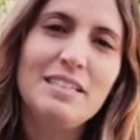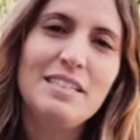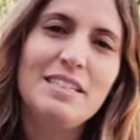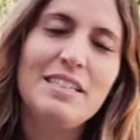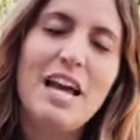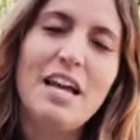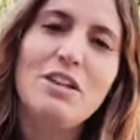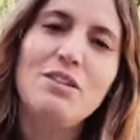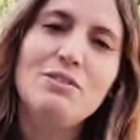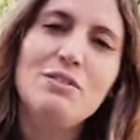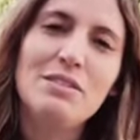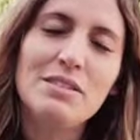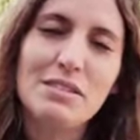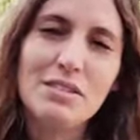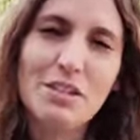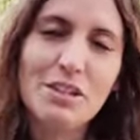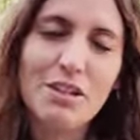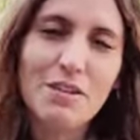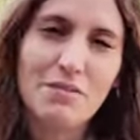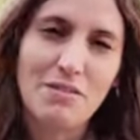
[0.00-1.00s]
you
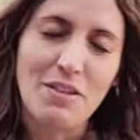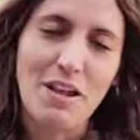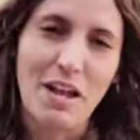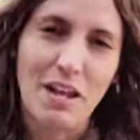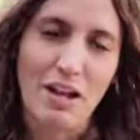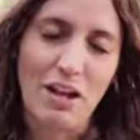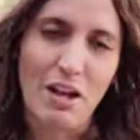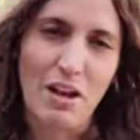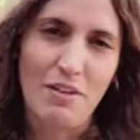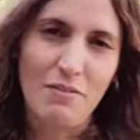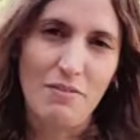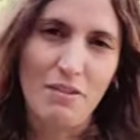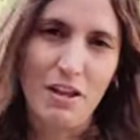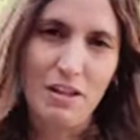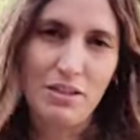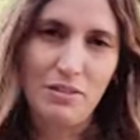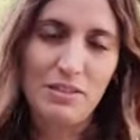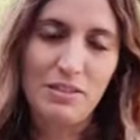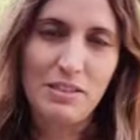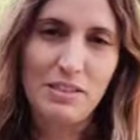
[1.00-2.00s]
deserve that love that
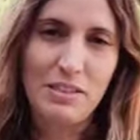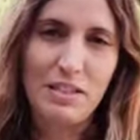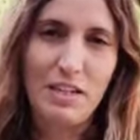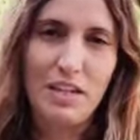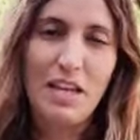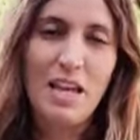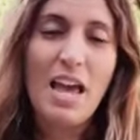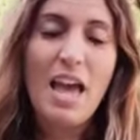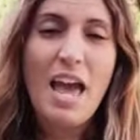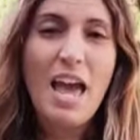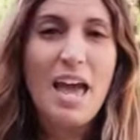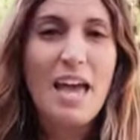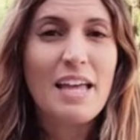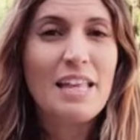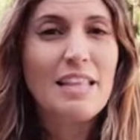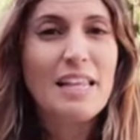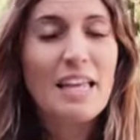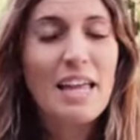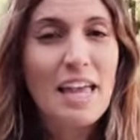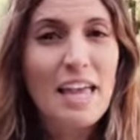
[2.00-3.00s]
you seek,
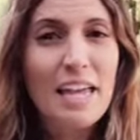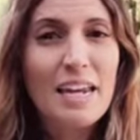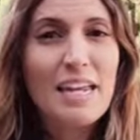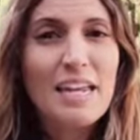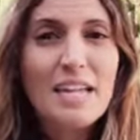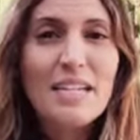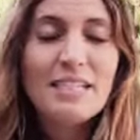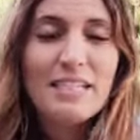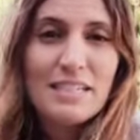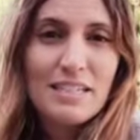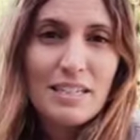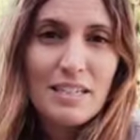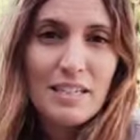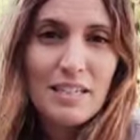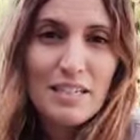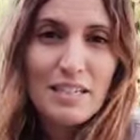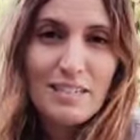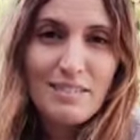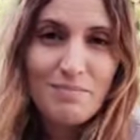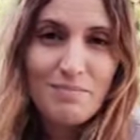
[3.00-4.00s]
and it is
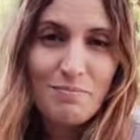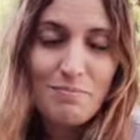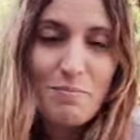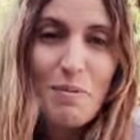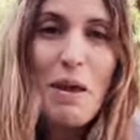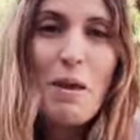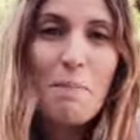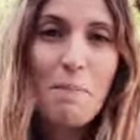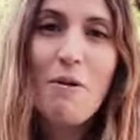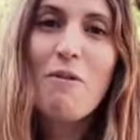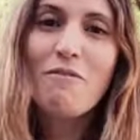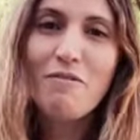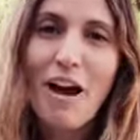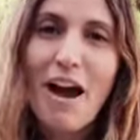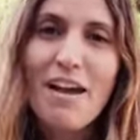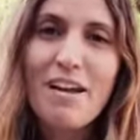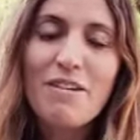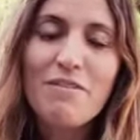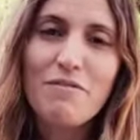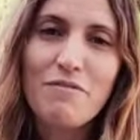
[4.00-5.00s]
being
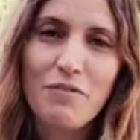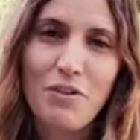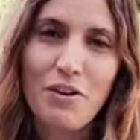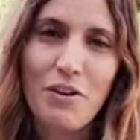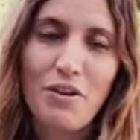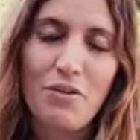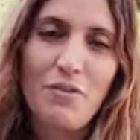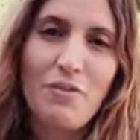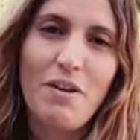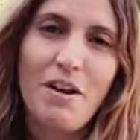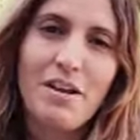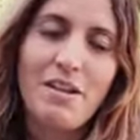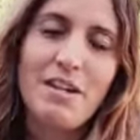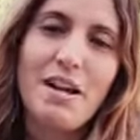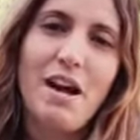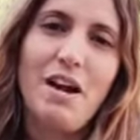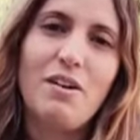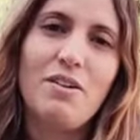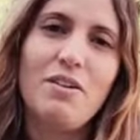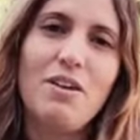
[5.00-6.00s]
provided for you right
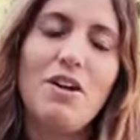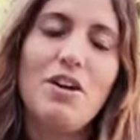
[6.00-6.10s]
now.